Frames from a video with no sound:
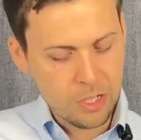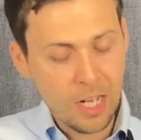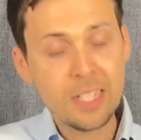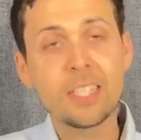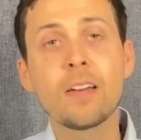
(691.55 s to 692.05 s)

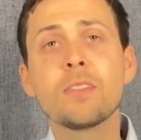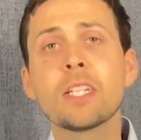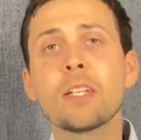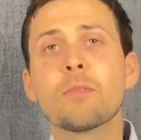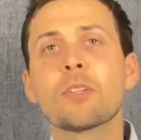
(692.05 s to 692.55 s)
John
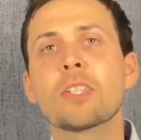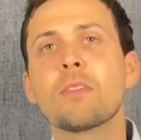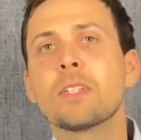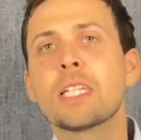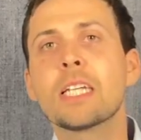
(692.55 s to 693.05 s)
17 verse
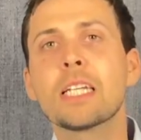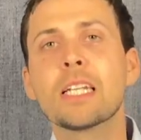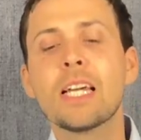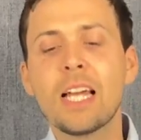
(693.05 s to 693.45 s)
17,